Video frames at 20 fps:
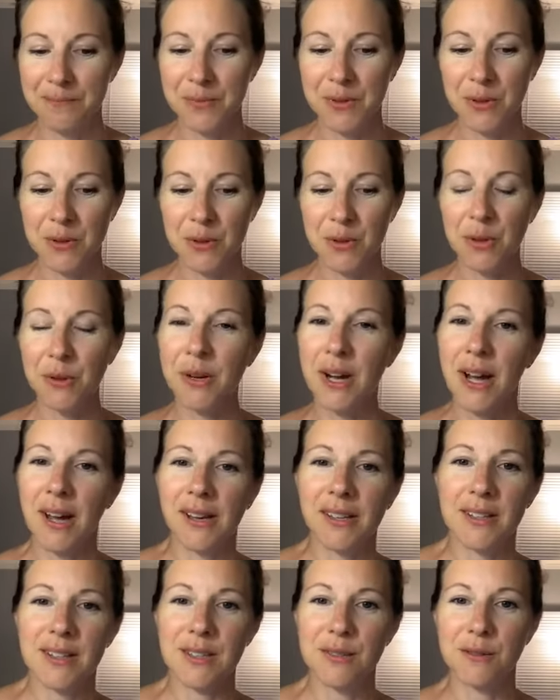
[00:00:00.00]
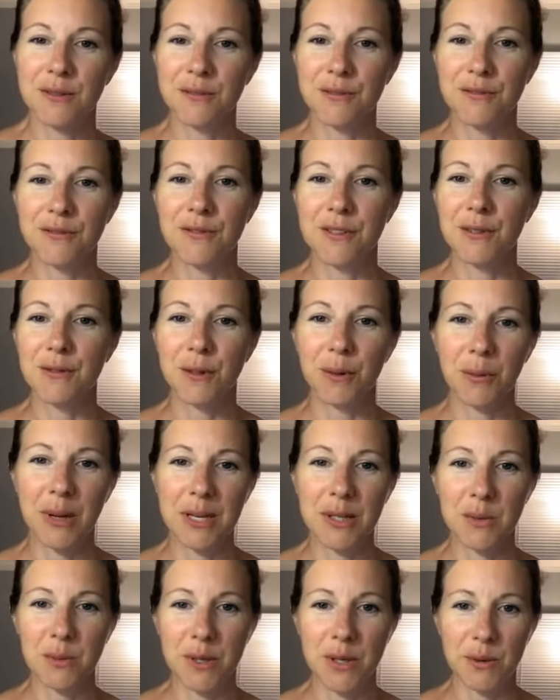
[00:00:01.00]
So there's all kinds of different
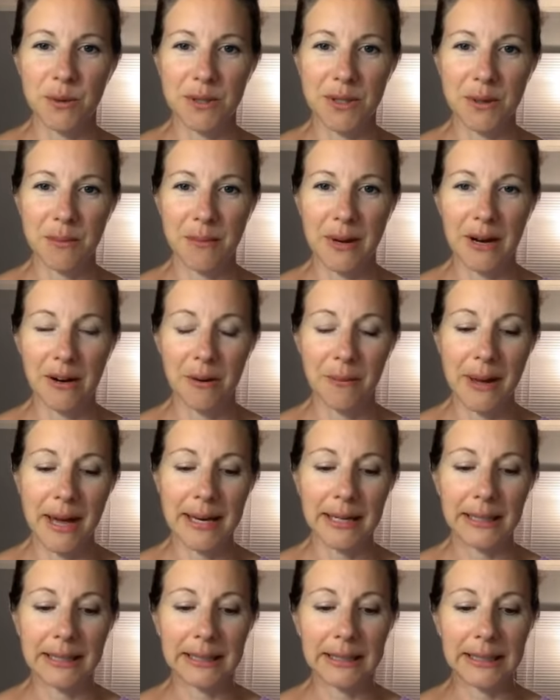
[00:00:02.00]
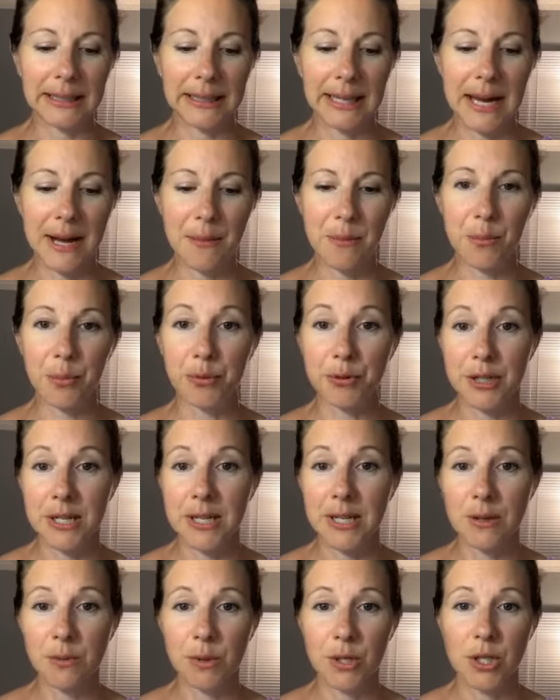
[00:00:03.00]
ways we use them aromatically.
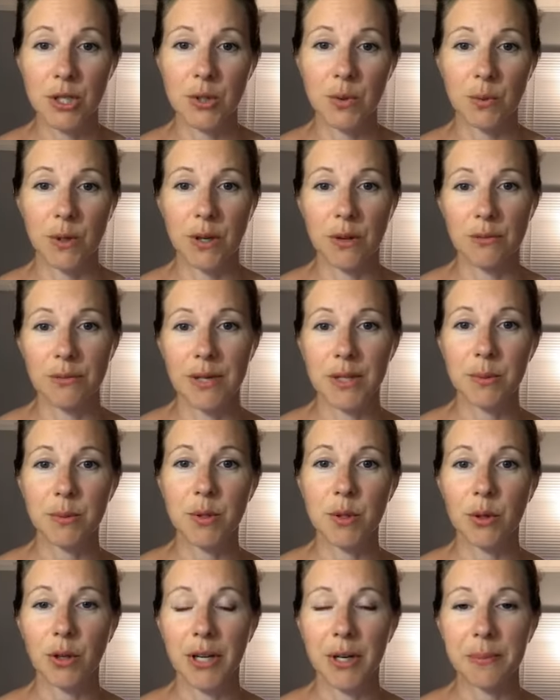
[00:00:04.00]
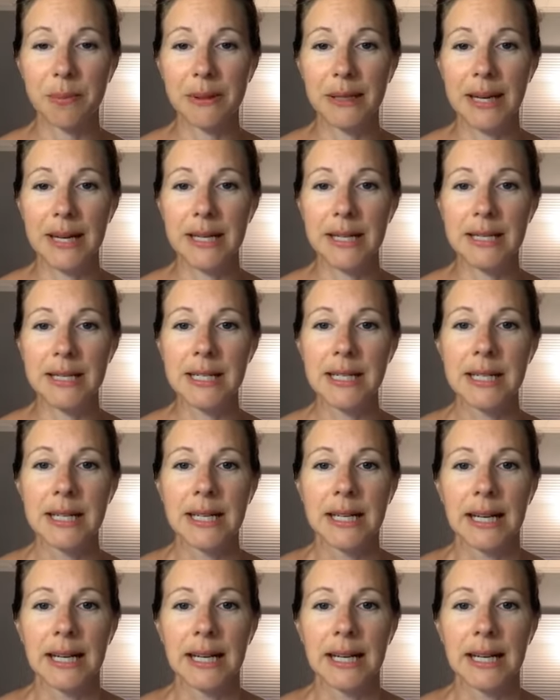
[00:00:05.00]
Breathe, which is one of the respiratory blend.